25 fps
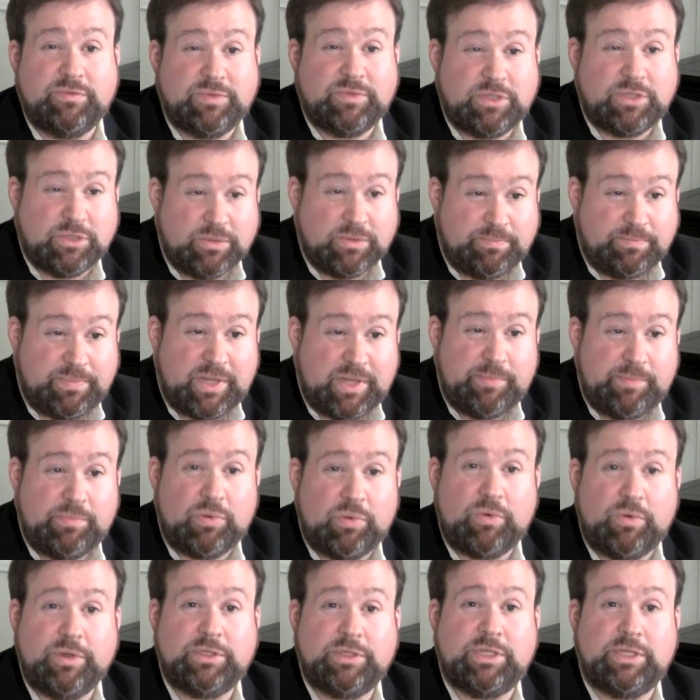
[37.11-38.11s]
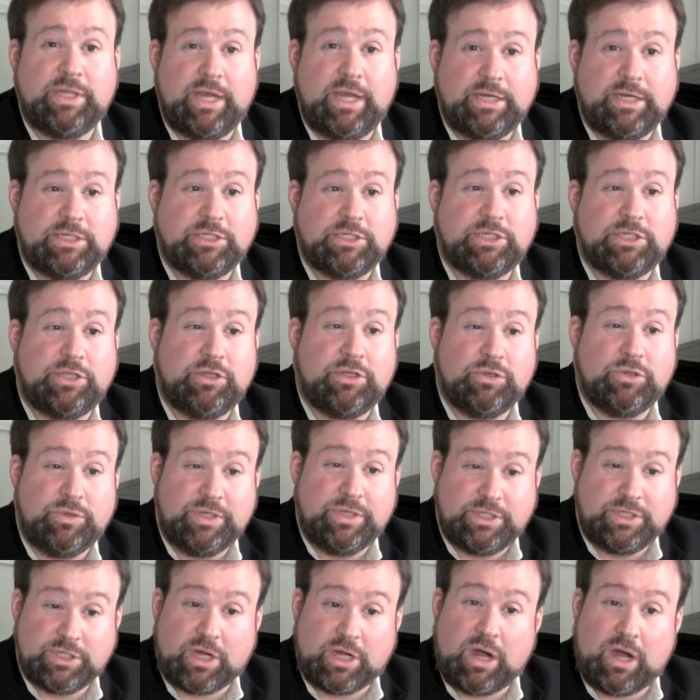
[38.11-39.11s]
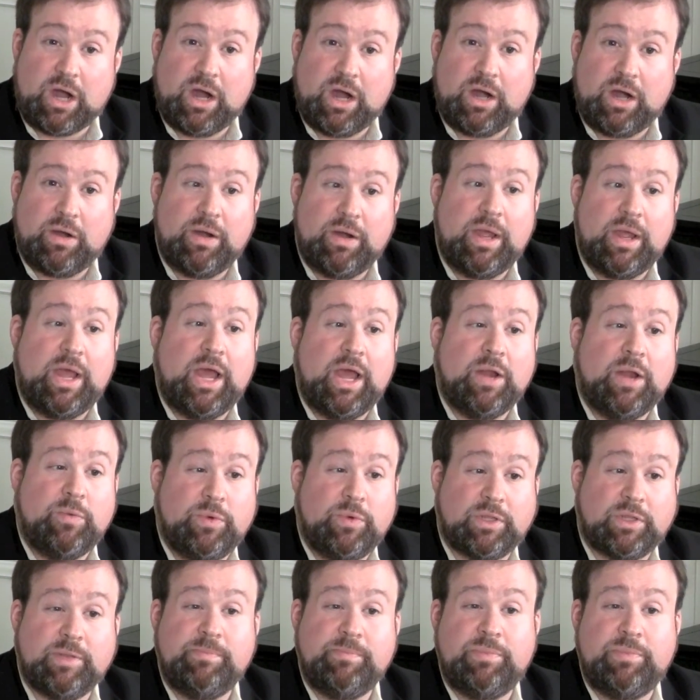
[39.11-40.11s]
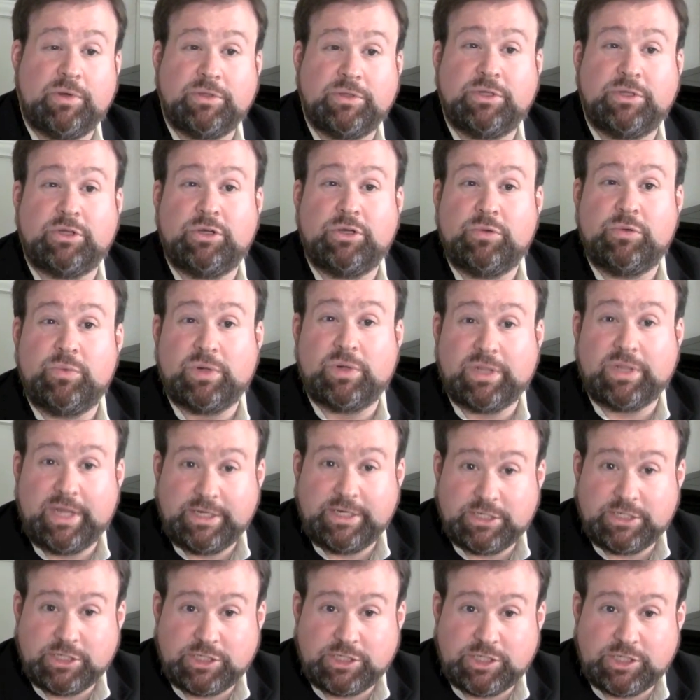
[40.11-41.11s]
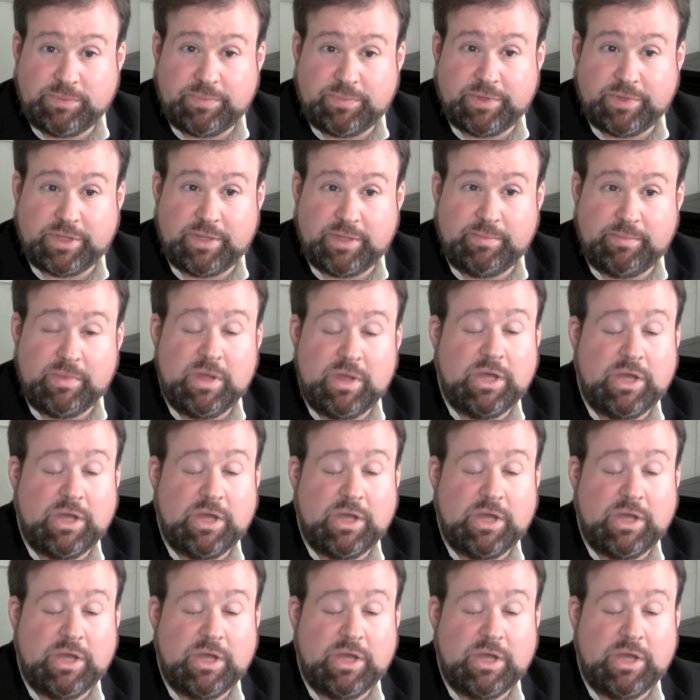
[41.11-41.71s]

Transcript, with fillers: to pinpoint the agency that you need to hire and really build a good relationship with them.